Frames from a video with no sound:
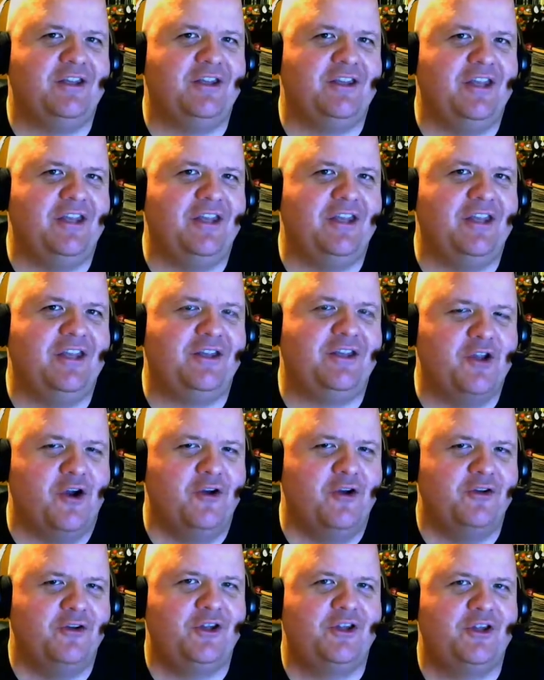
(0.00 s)

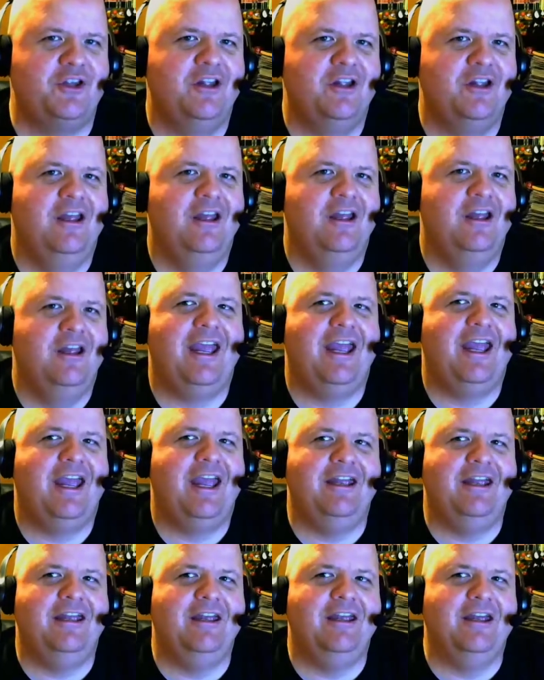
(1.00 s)
starts
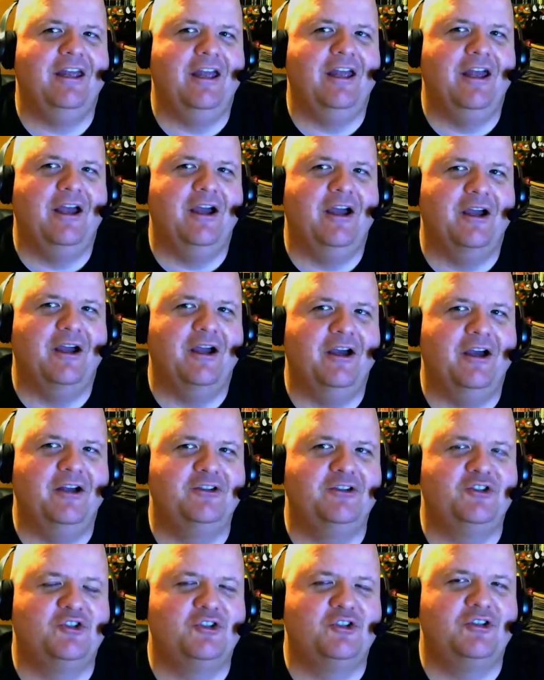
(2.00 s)
a
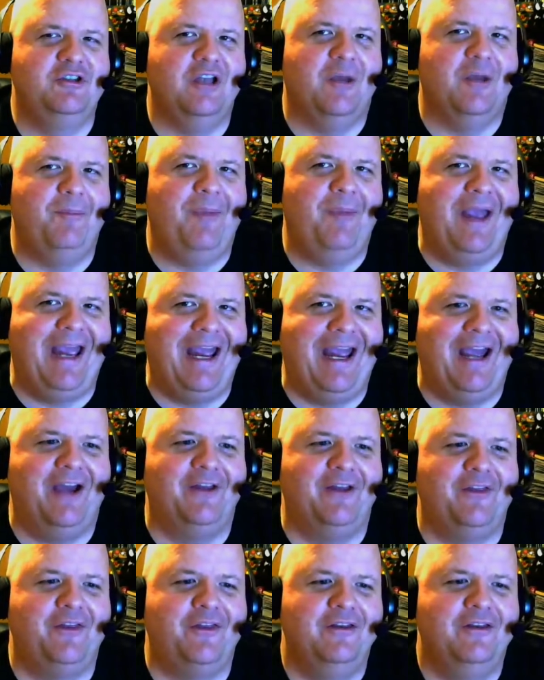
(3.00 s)
path
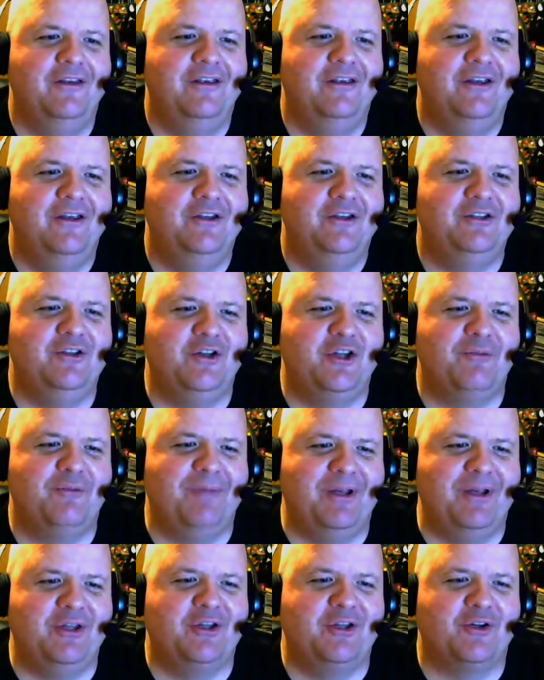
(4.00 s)
to
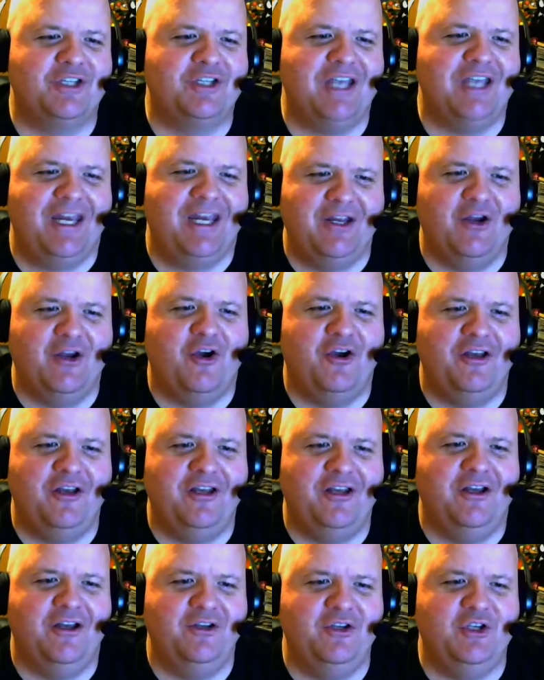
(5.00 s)
Spencer taking on and
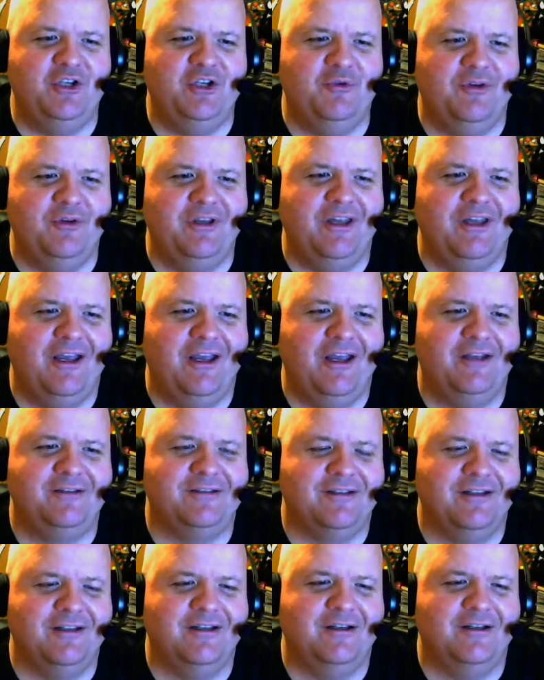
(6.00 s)
undoing that
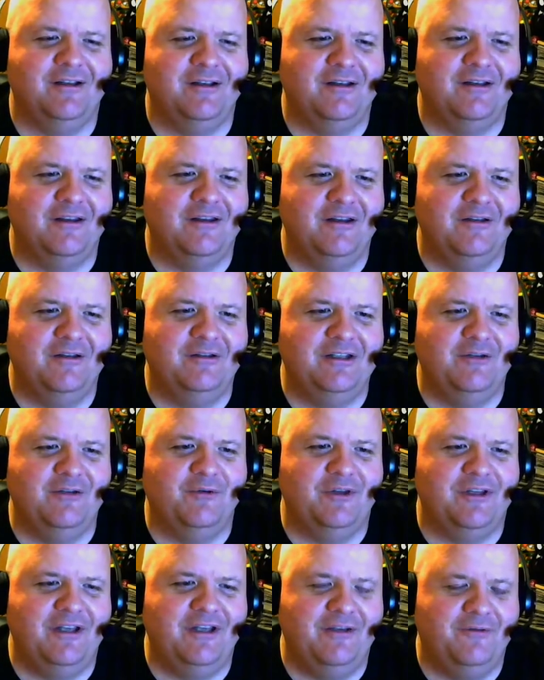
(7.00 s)
the deal with the
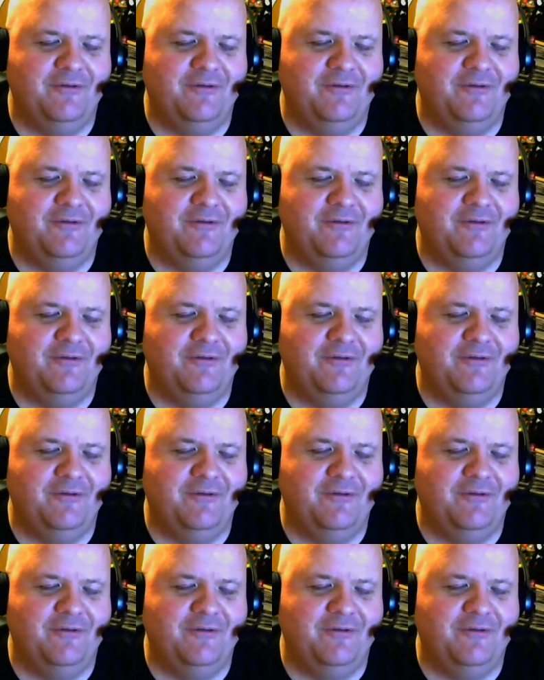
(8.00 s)
devil?